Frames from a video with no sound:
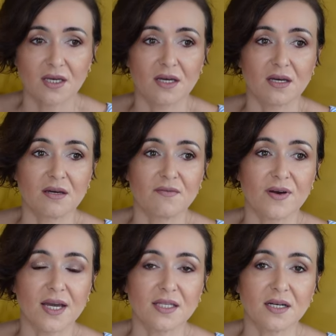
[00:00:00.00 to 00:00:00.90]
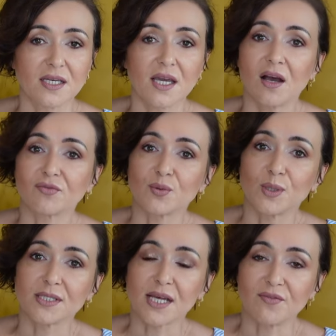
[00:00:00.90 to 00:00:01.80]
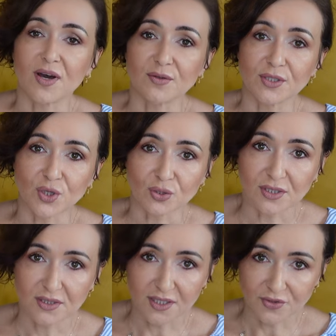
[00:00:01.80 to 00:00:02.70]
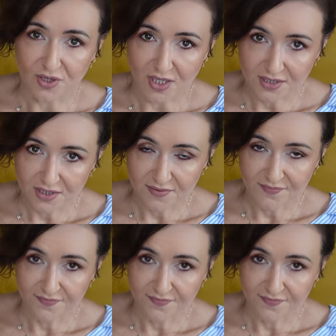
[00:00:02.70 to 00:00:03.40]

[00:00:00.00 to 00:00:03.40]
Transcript: Uh, finally, afterwards, I found a doctor that I trust.